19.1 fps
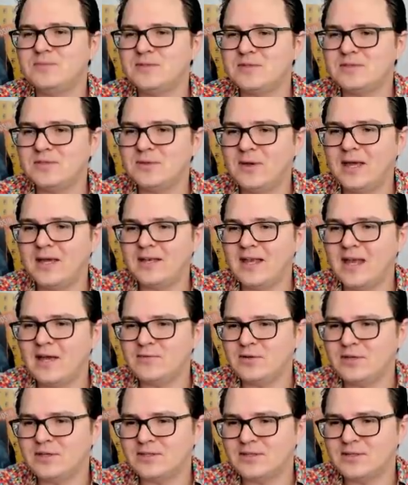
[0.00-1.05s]
So let's go ahead and have a
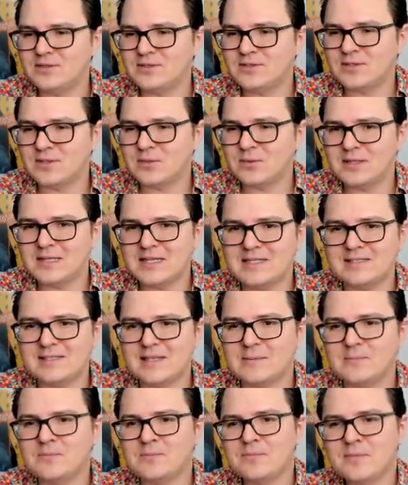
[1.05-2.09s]
look at those. So they're
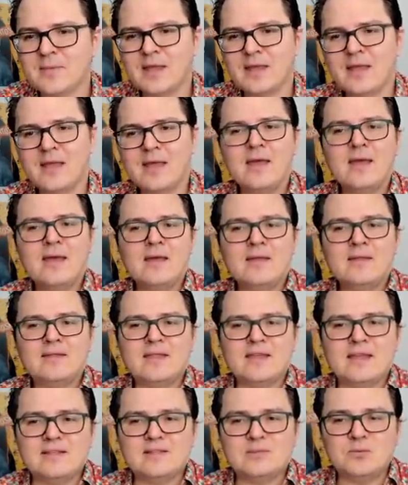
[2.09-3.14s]
releasing
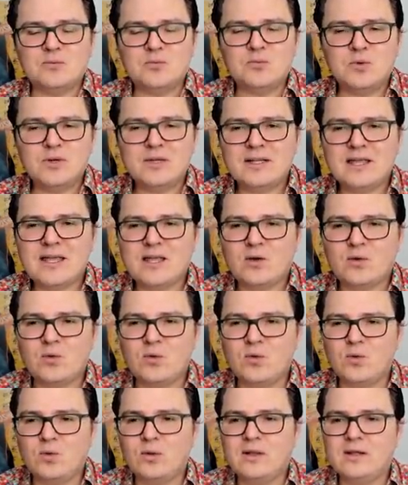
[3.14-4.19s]
these really
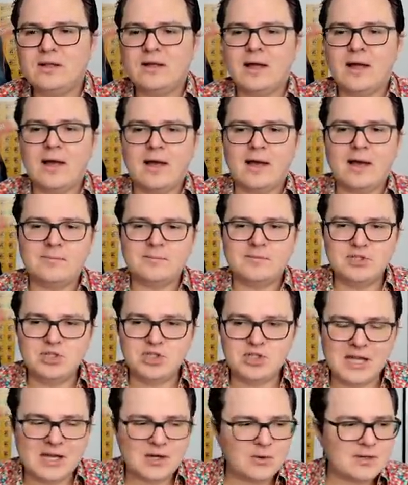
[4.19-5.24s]
cool
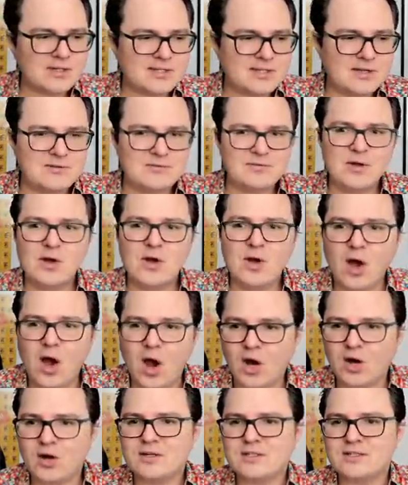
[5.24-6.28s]
generative
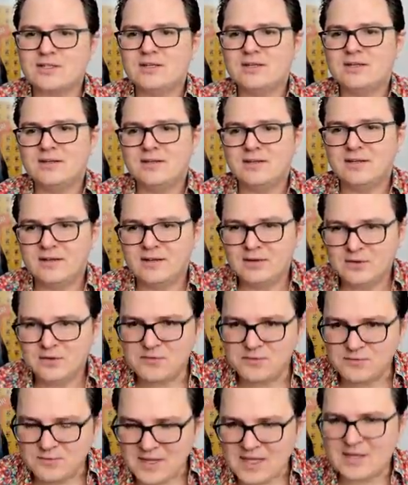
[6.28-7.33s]
art
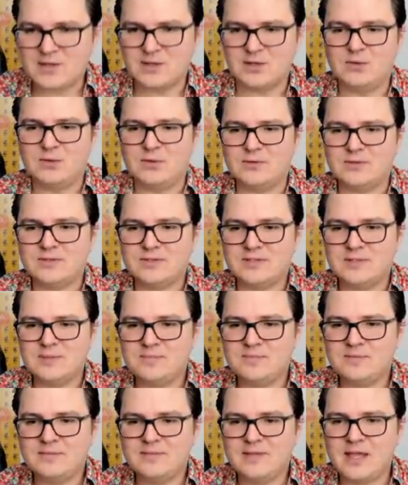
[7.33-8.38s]
vehicles
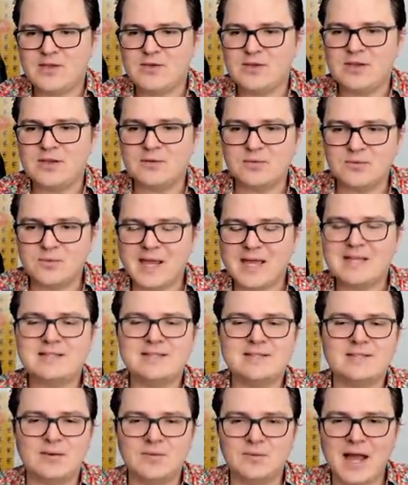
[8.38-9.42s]
that you can
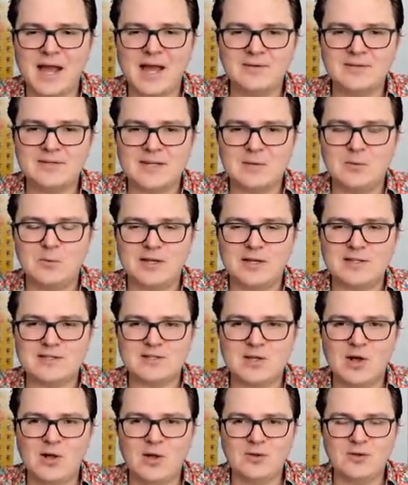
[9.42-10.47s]
race around in what is
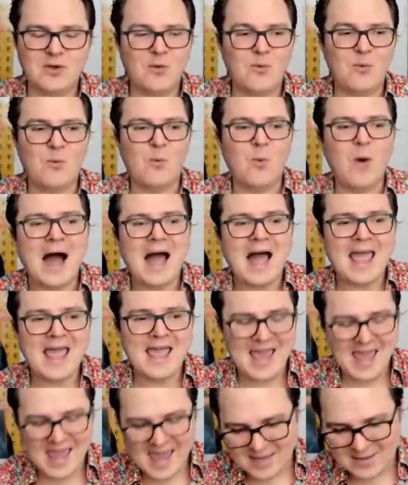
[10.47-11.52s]
called
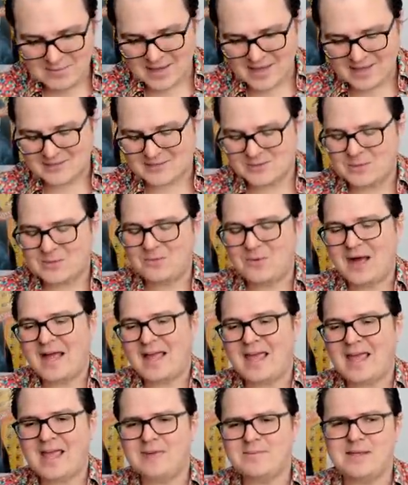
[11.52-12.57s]
YAMI. So
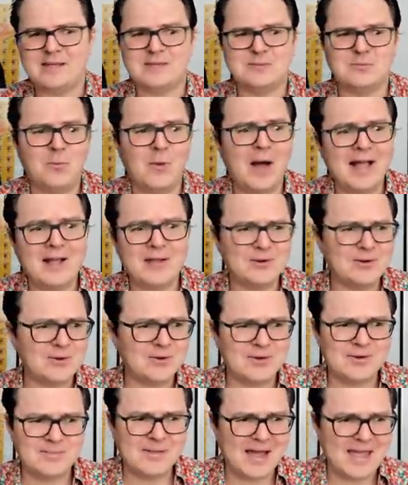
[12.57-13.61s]
YAMI is
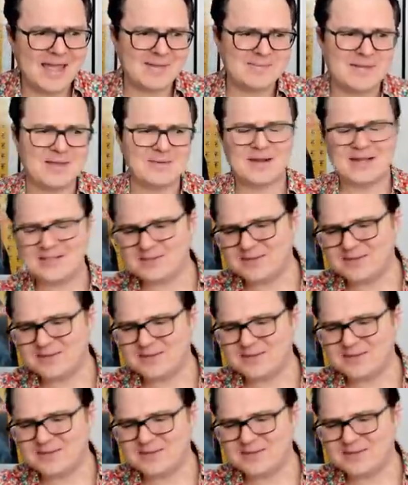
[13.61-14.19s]
Wilder Miami, right?